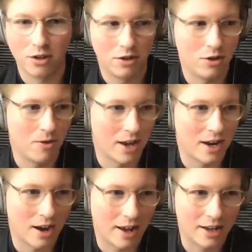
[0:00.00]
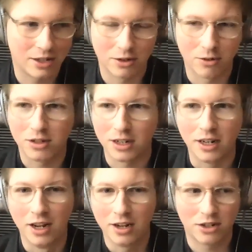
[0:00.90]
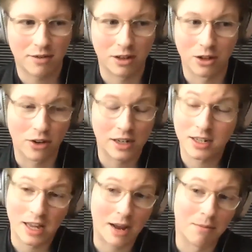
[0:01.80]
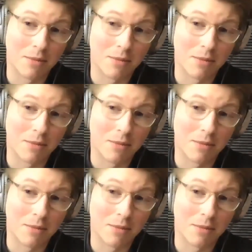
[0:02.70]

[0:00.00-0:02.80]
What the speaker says: UNISOT. You should definitely look into them,